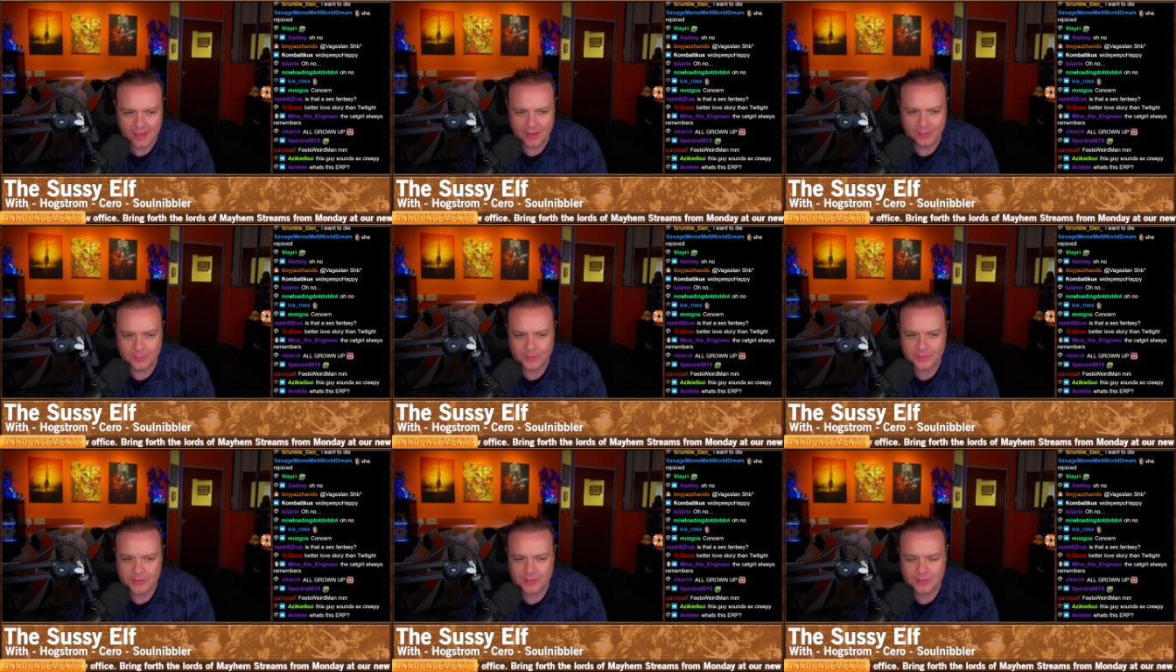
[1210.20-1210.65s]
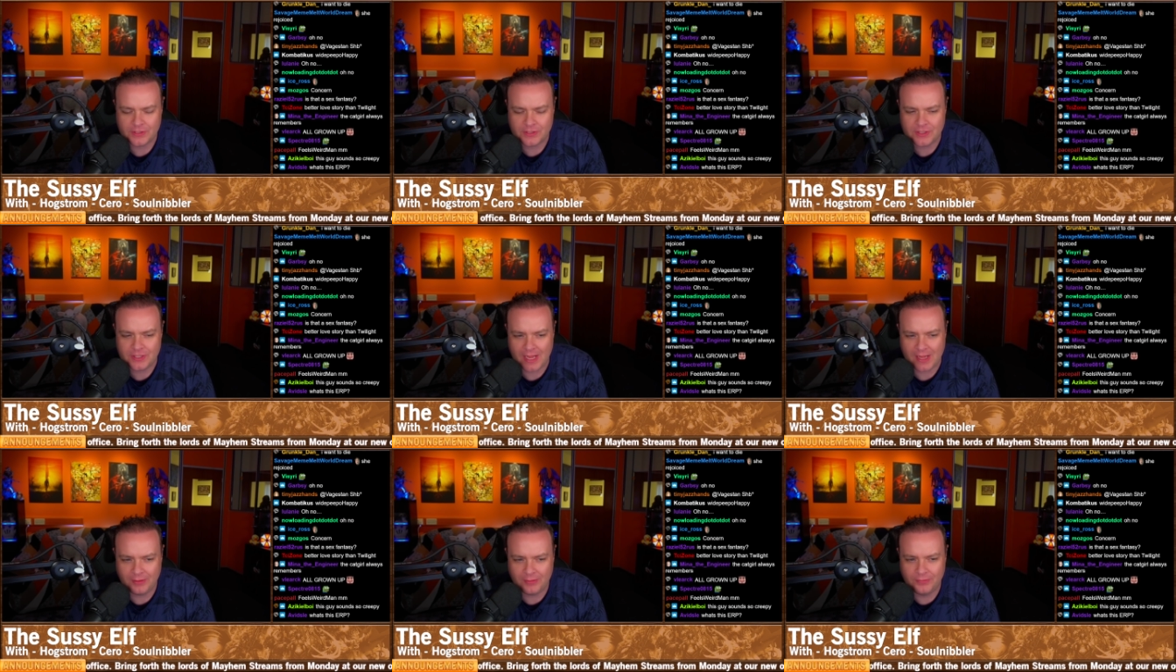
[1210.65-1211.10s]
It was the
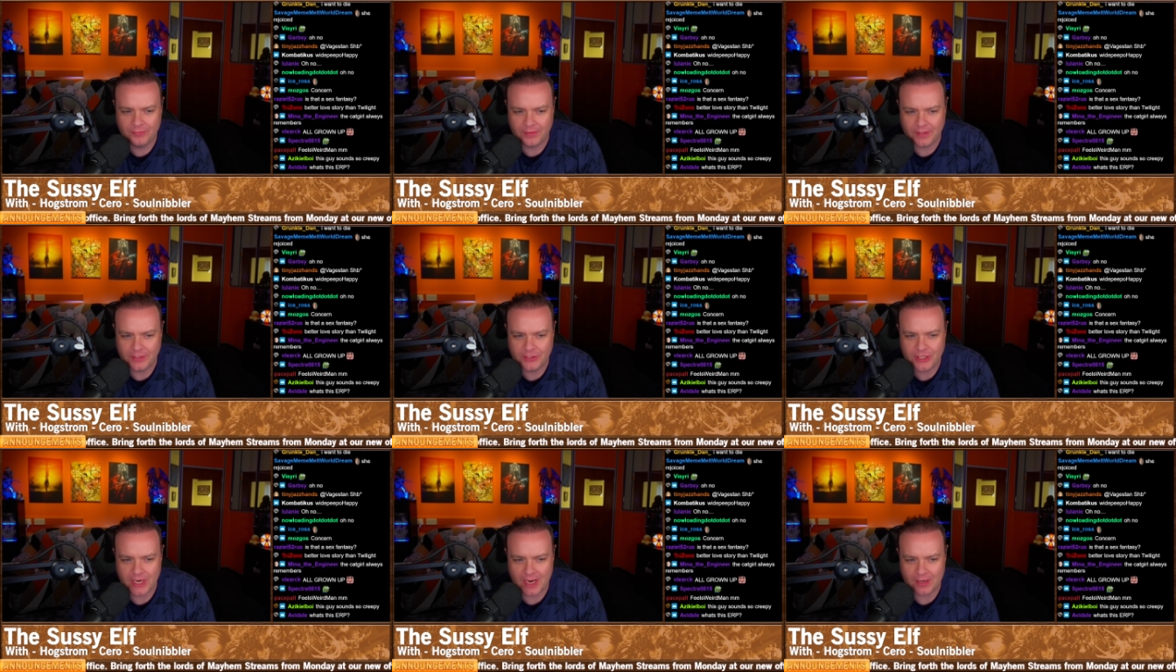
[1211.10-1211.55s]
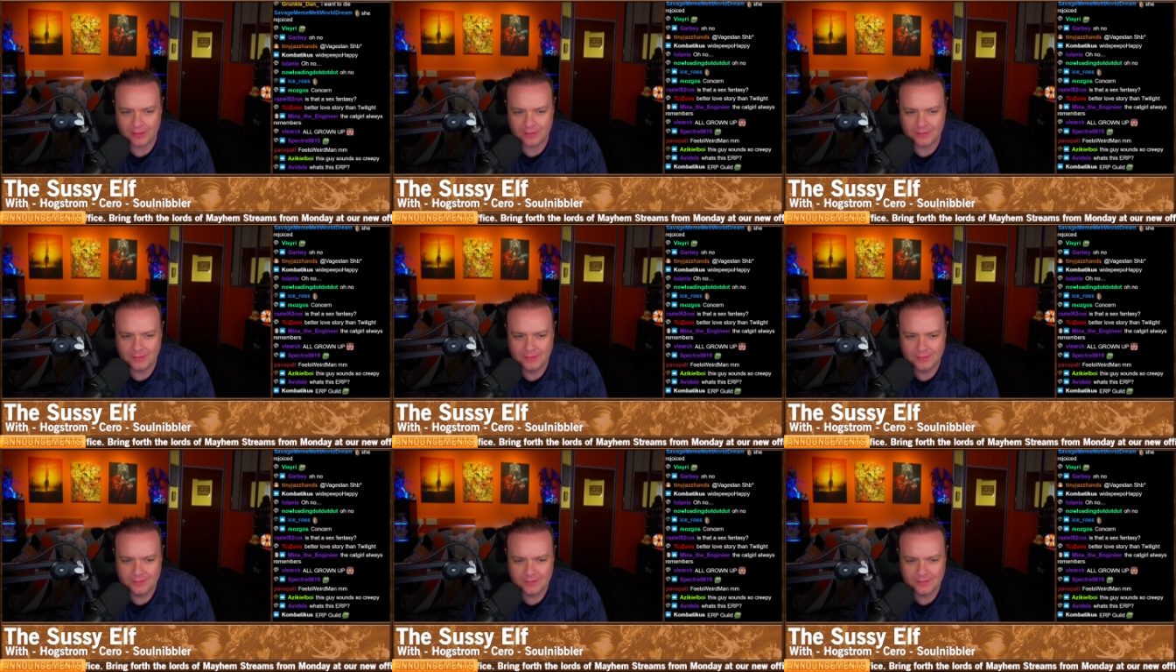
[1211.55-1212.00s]
selfie channel,
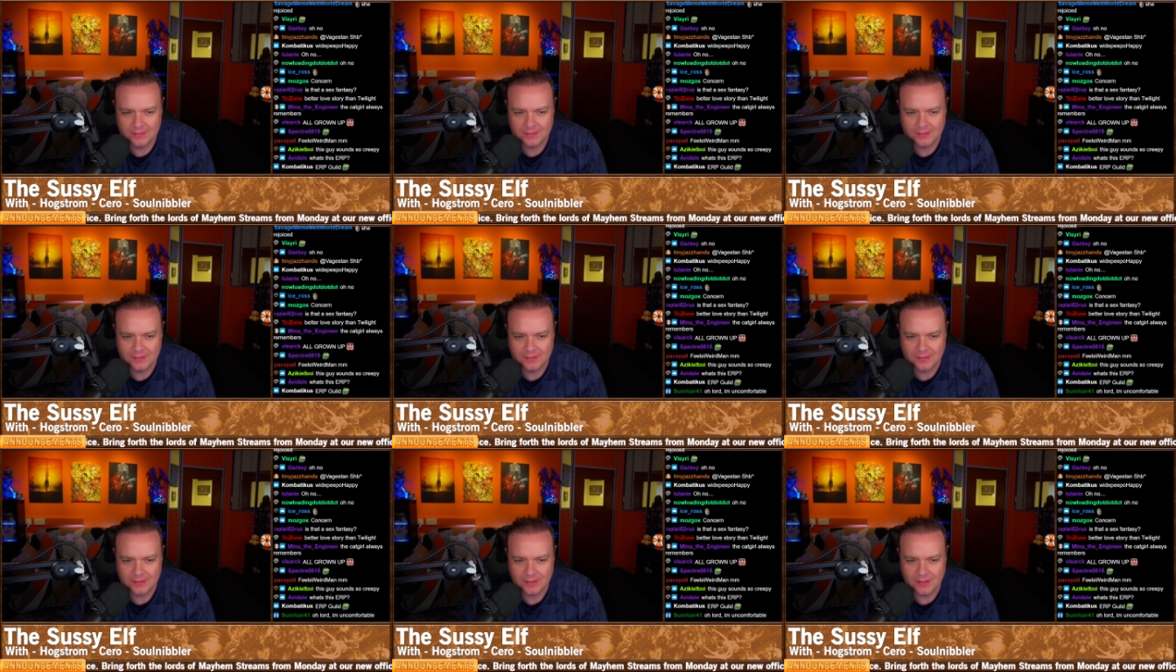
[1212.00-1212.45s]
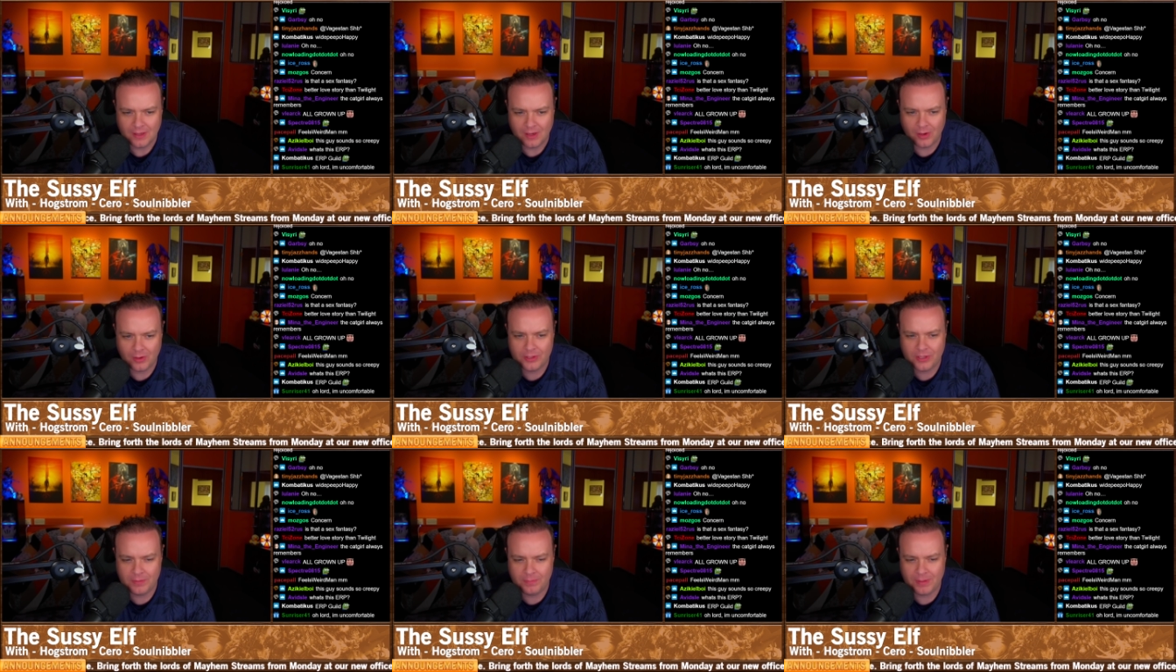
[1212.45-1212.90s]

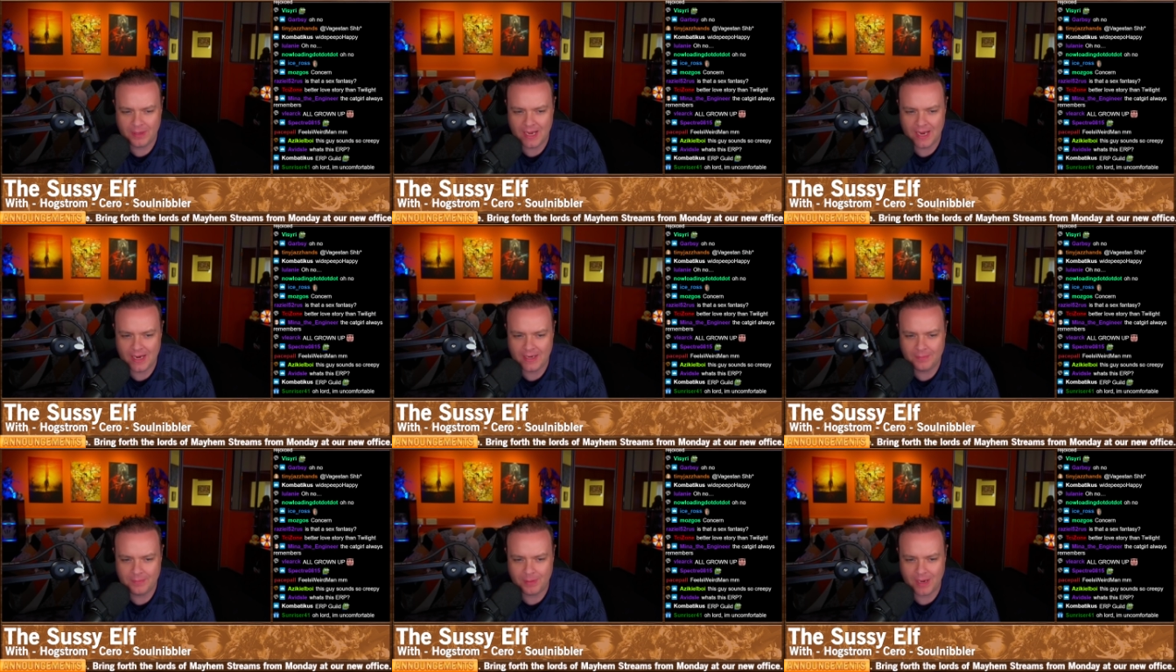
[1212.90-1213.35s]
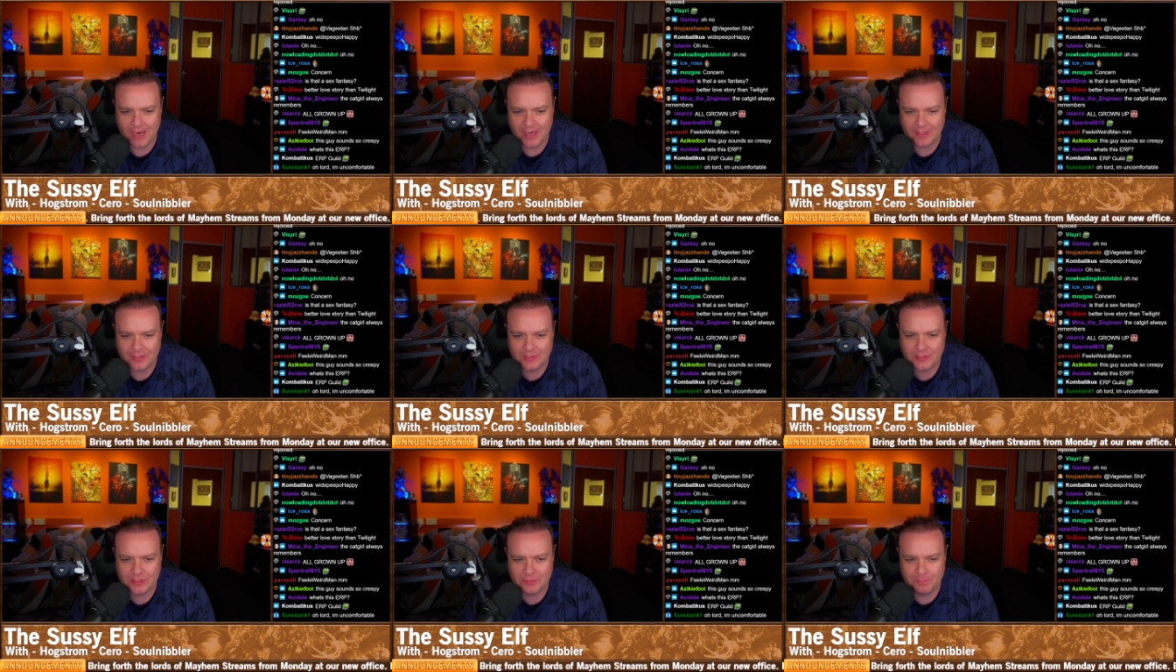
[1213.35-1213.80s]
occupied by
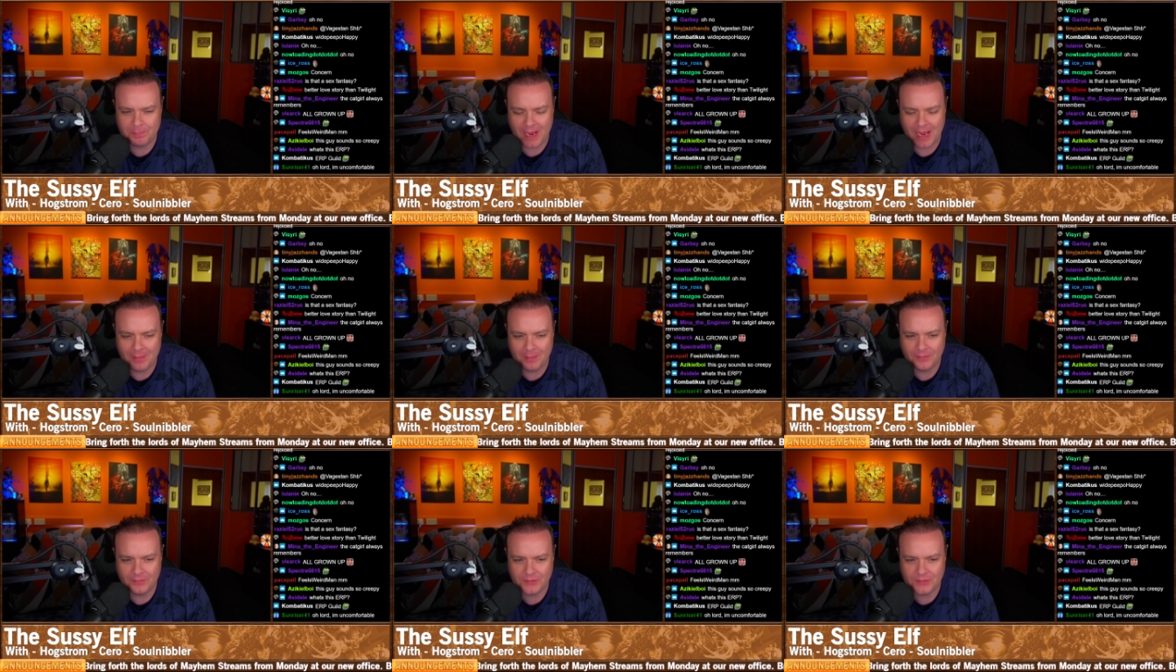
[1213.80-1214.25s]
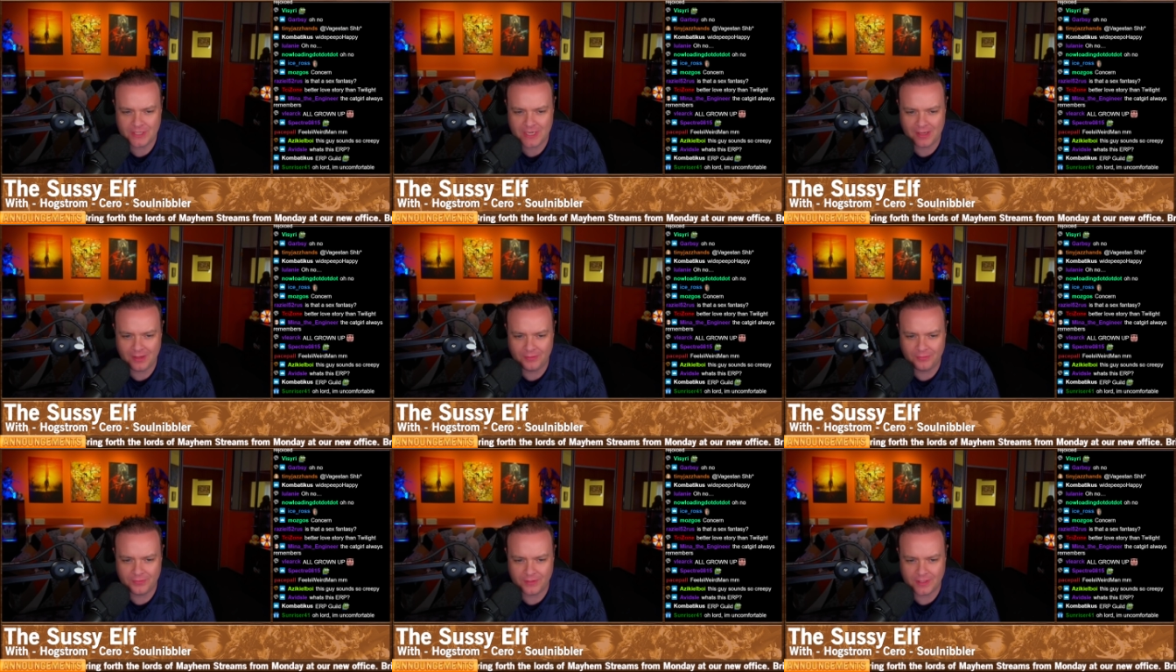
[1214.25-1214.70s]
a spam of
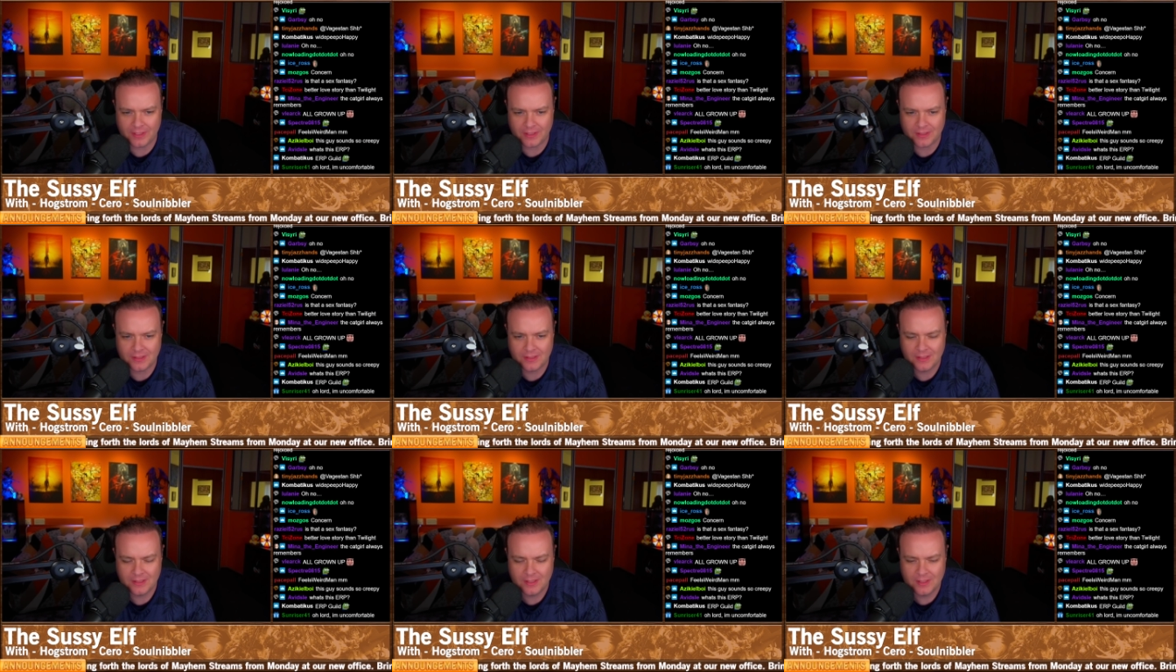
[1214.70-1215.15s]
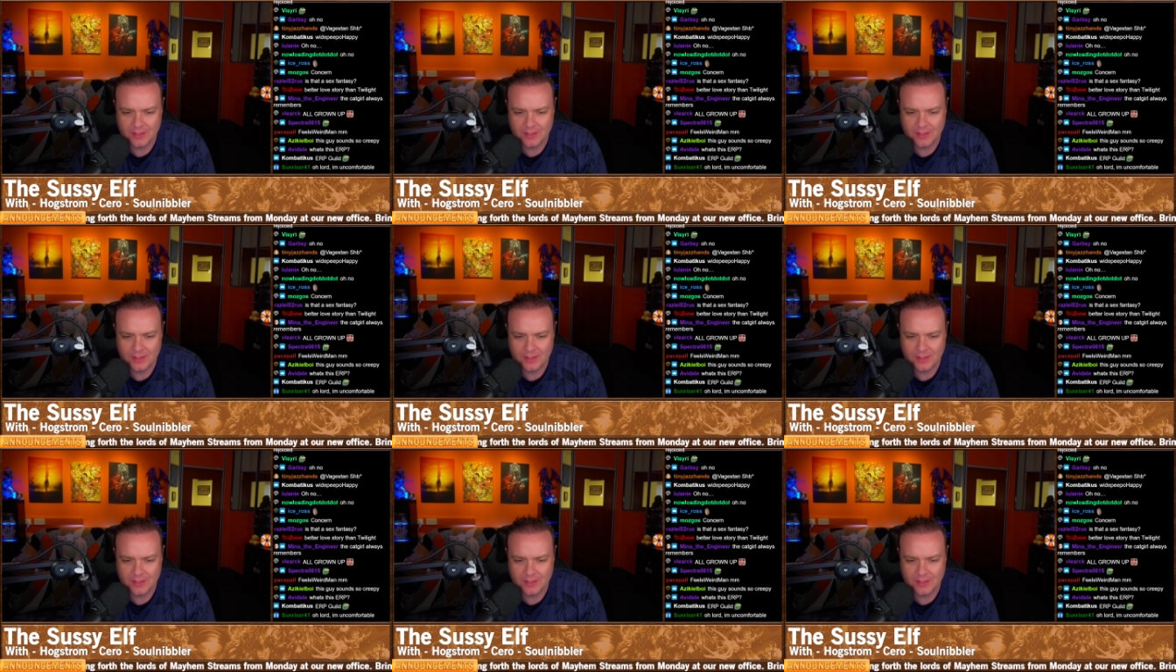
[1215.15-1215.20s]
selfies.